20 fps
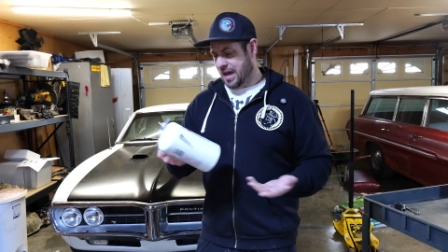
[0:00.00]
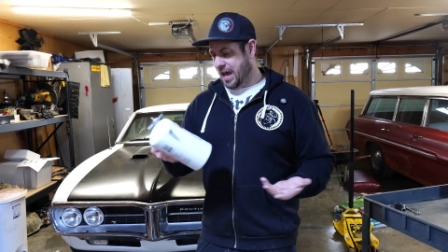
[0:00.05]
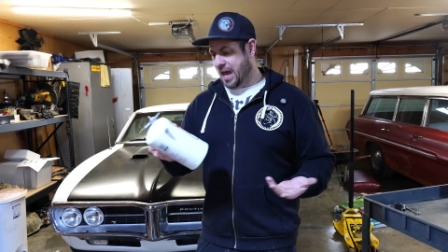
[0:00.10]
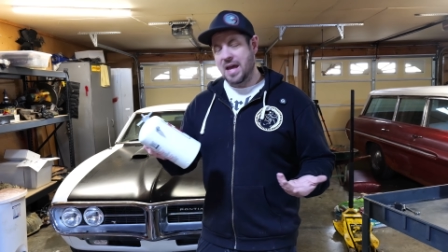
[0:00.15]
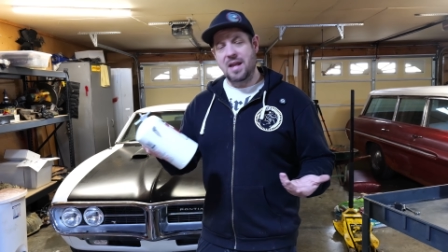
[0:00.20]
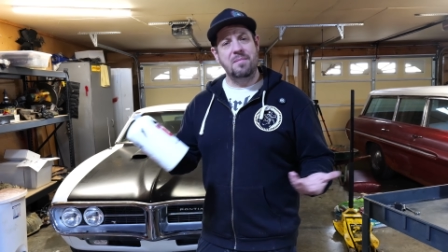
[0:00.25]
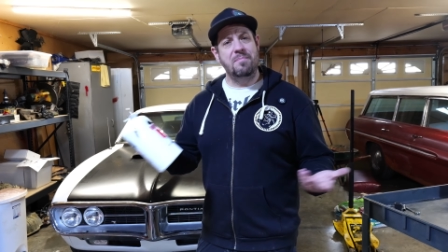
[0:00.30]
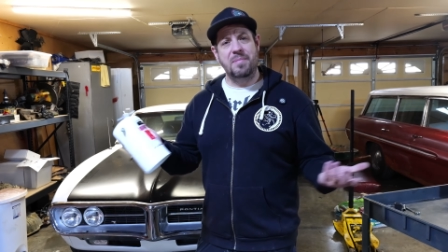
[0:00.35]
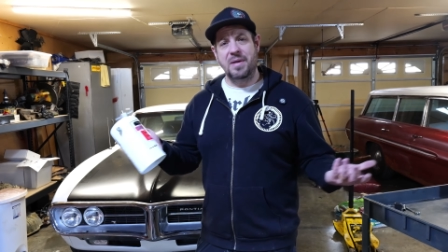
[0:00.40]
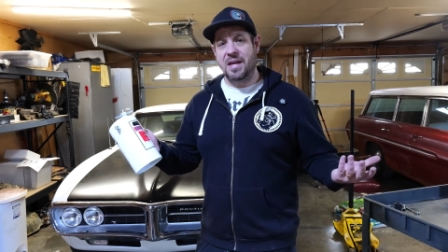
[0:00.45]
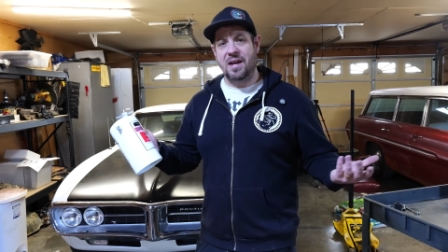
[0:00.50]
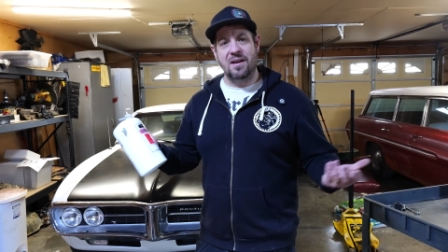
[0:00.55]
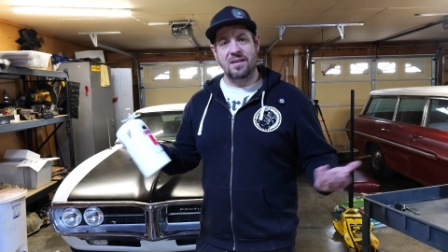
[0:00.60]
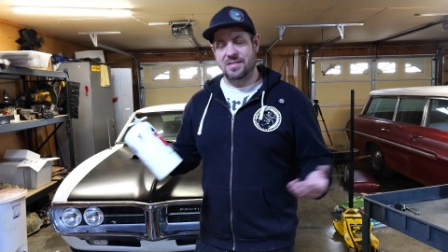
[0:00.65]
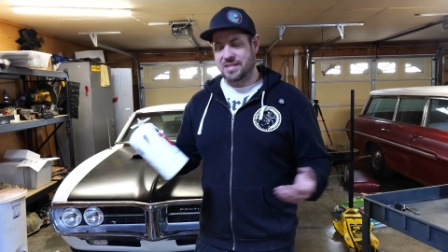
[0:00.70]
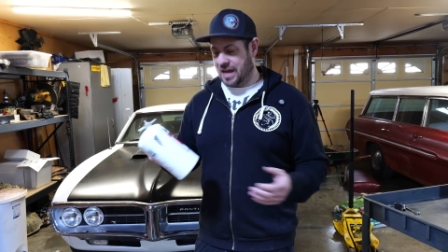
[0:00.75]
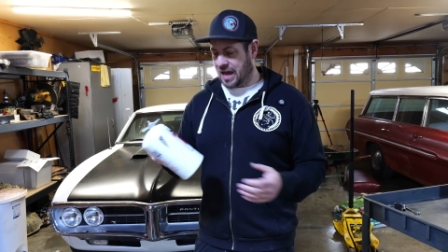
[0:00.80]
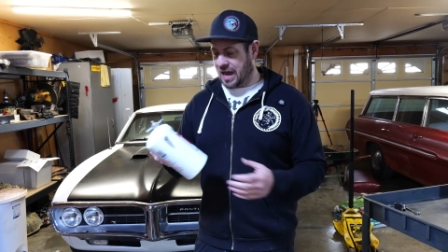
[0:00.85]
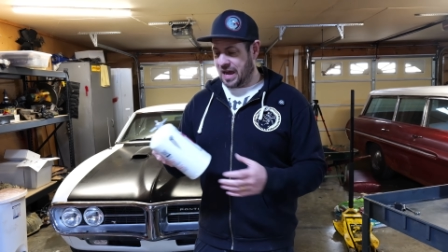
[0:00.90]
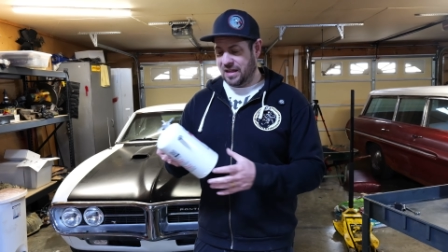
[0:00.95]
And
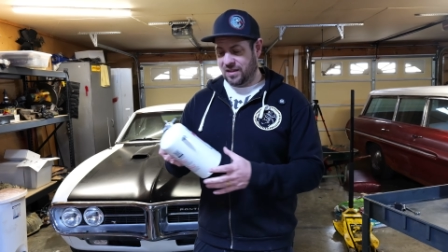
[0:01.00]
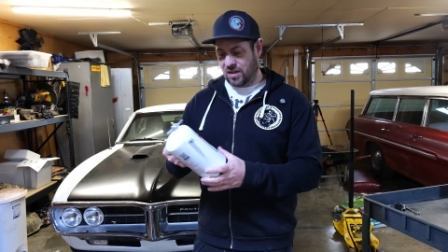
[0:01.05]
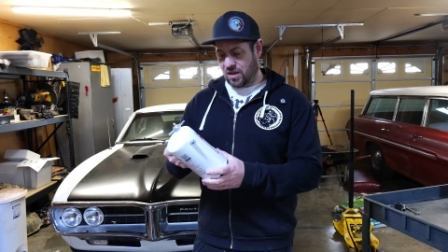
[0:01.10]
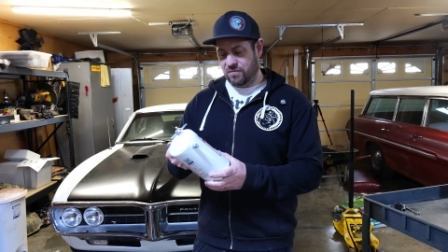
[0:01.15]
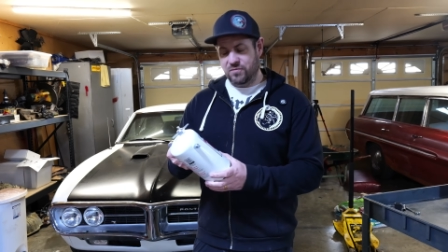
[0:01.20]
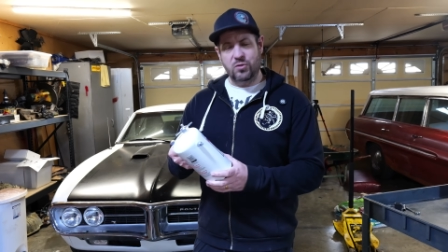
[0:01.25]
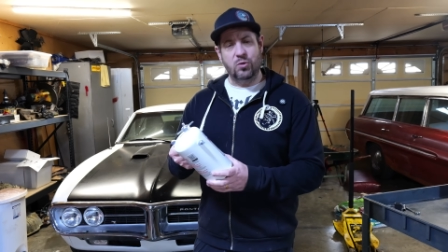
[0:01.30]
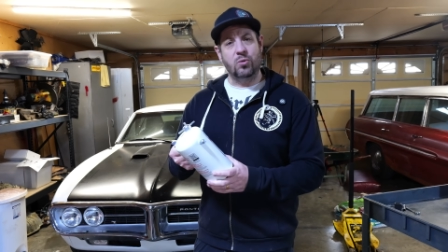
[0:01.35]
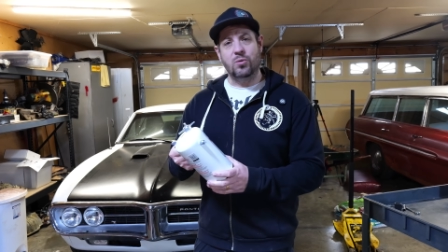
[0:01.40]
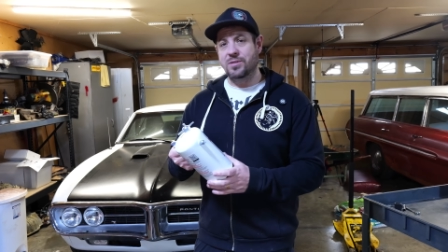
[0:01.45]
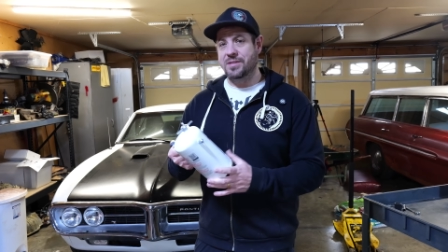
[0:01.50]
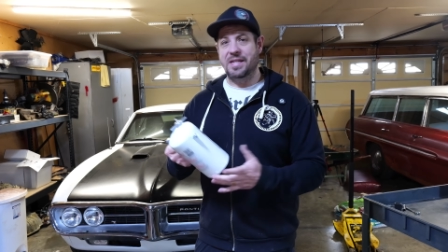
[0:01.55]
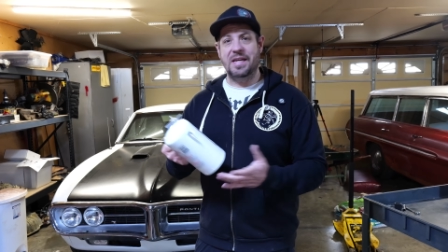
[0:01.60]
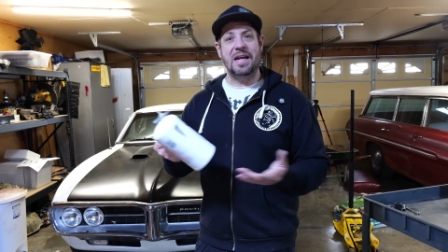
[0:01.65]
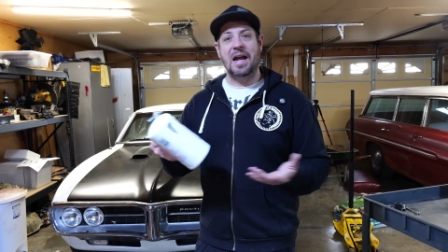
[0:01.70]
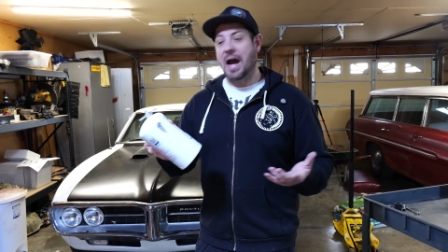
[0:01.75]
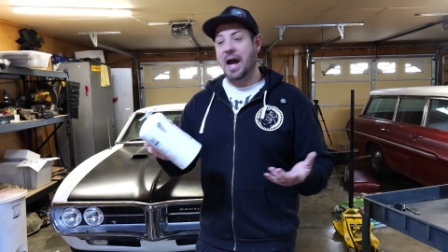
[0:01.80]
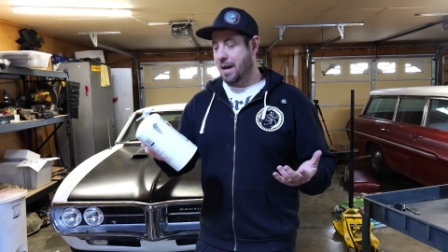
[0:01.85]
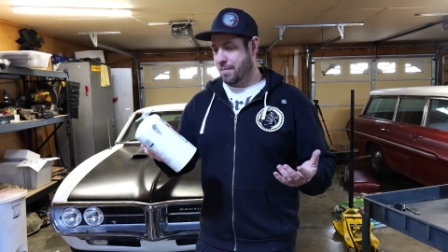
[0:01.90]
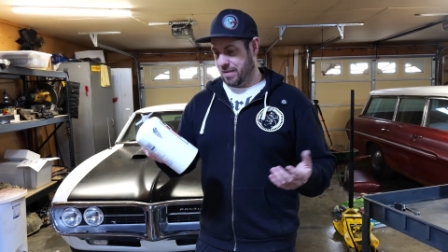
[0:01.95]
because I love tools, they
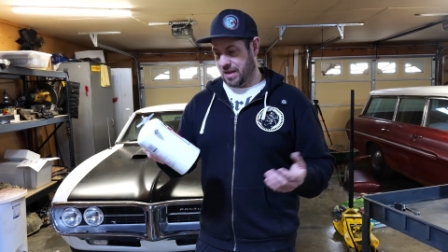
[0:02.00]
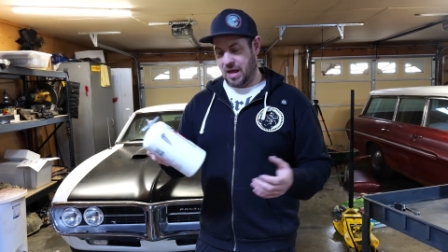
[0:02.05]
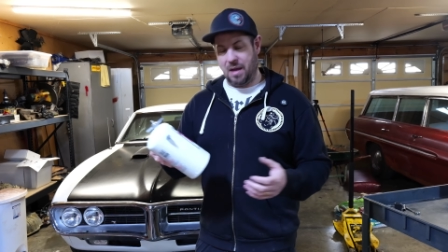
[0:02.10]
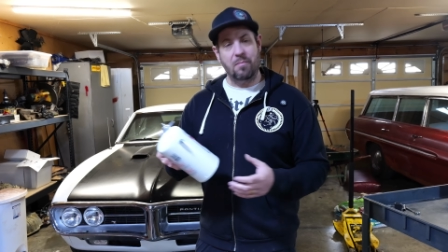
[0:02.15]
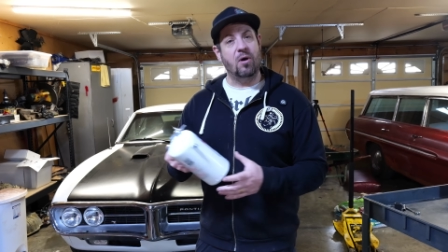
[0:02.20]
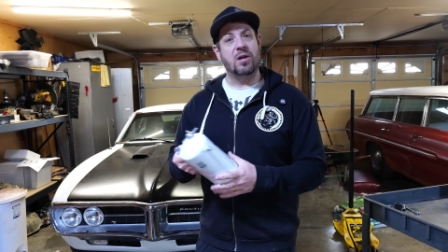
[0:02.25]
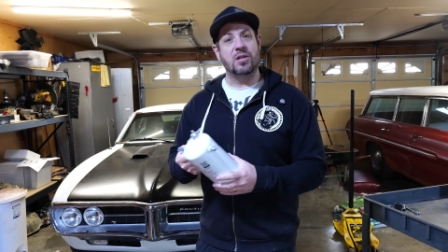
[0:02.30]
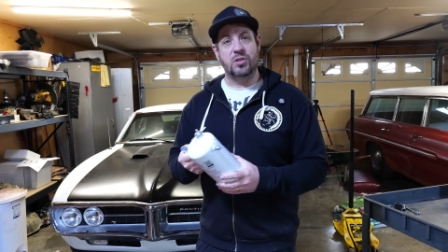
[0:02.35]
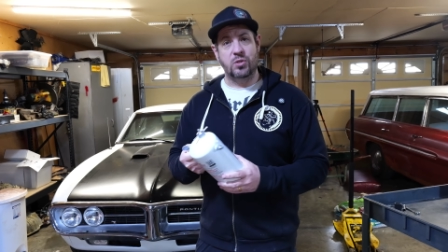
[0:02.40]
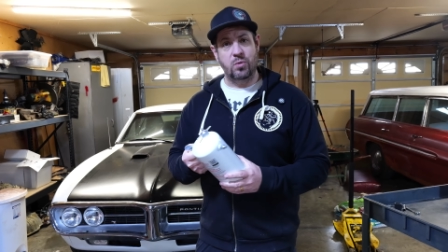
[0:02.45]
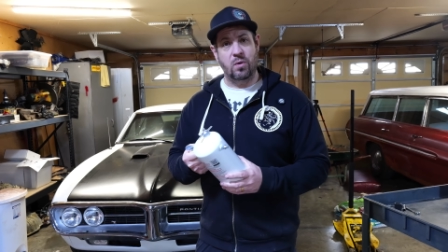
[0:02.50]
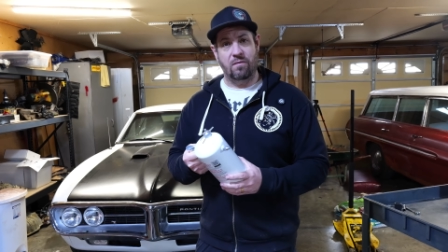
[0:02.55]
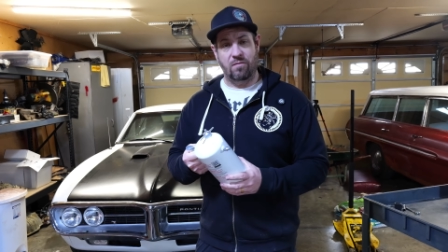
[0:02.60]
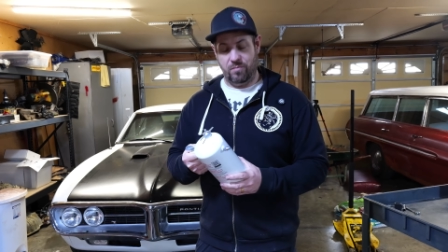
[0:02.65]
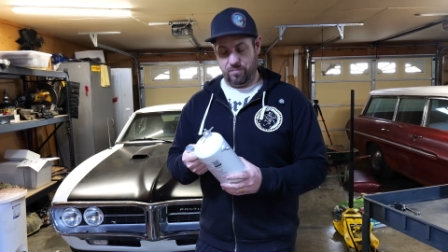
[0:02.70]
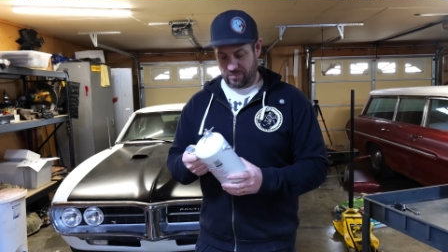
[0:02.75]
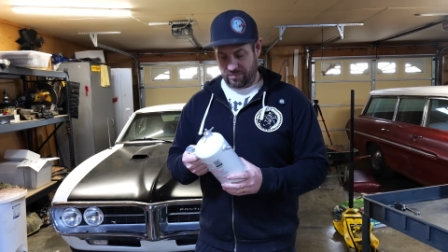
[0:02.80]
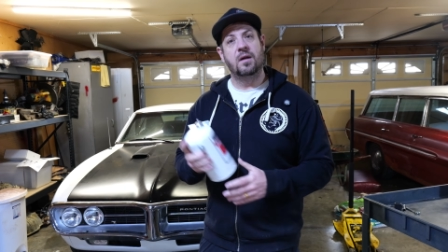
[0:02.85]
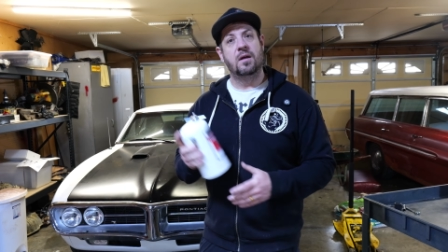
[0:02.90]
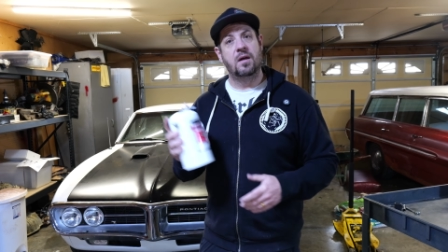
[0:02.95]
got me. I bought 2 of
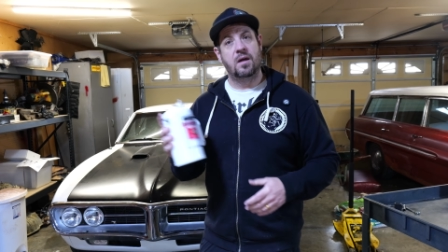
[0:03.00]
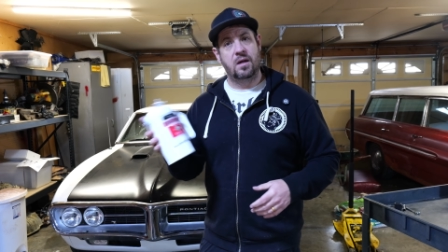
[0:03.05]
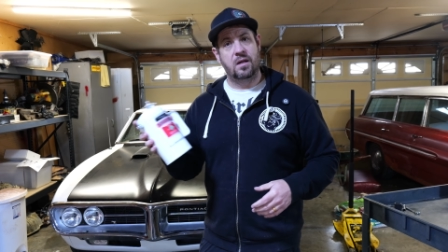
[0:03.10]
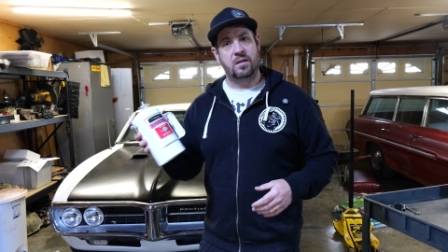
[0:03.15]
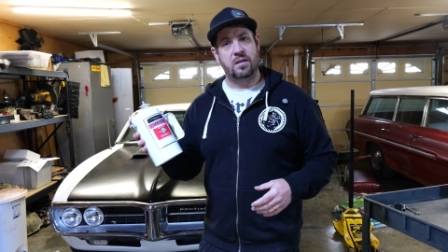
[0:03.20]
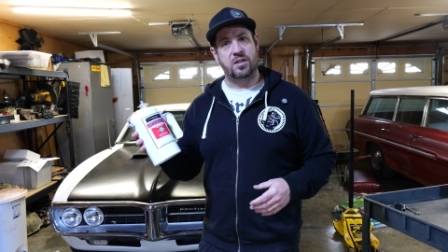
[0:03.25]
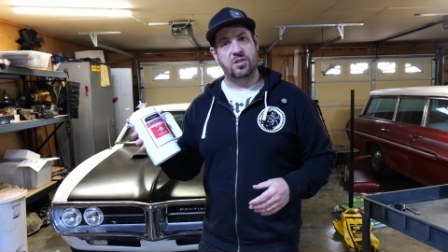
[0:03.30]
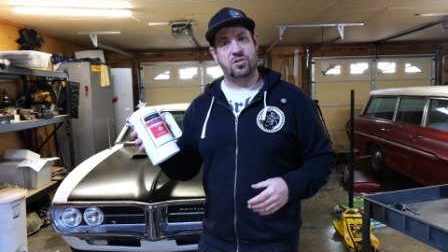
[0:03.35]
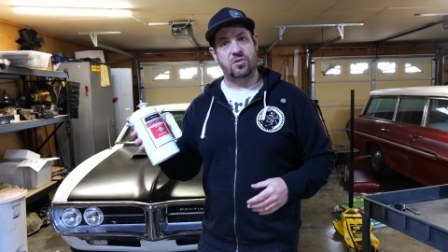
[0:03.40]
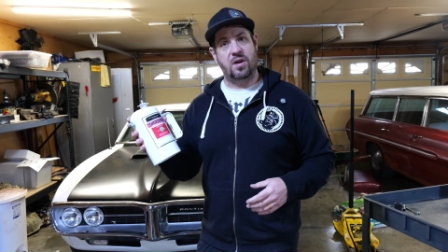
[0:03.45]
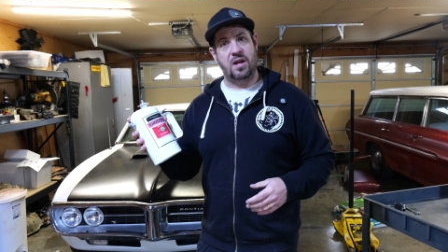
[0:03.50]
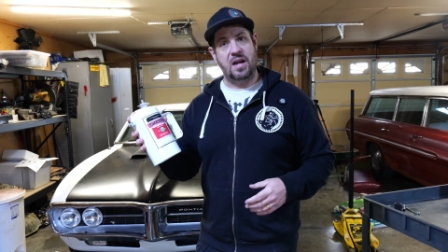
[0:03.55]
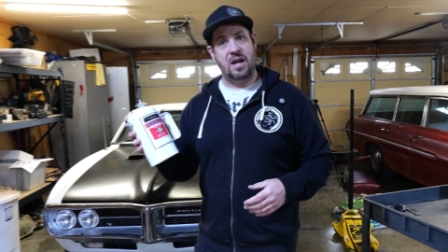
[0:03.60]
them. Let's try